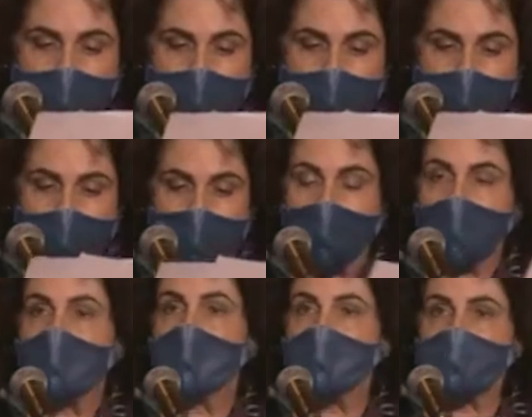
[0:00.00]
Hitler.
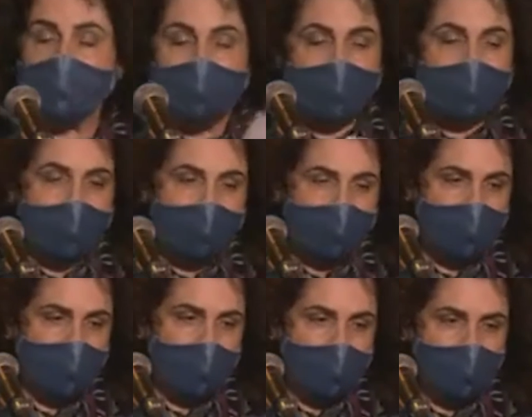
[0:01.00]
This is the
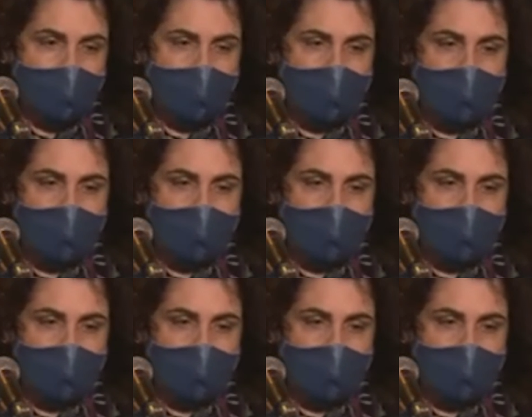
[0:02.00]
extract.